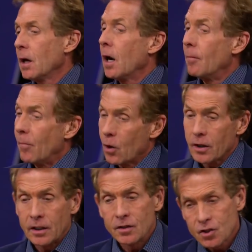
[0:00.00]
a
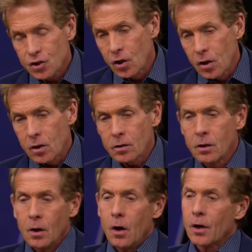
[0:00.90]
marquee star
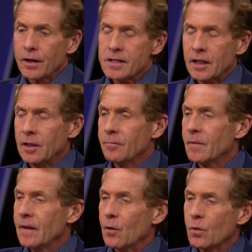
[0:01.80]
on a team
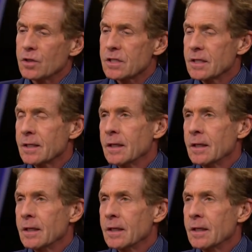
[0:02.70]
that was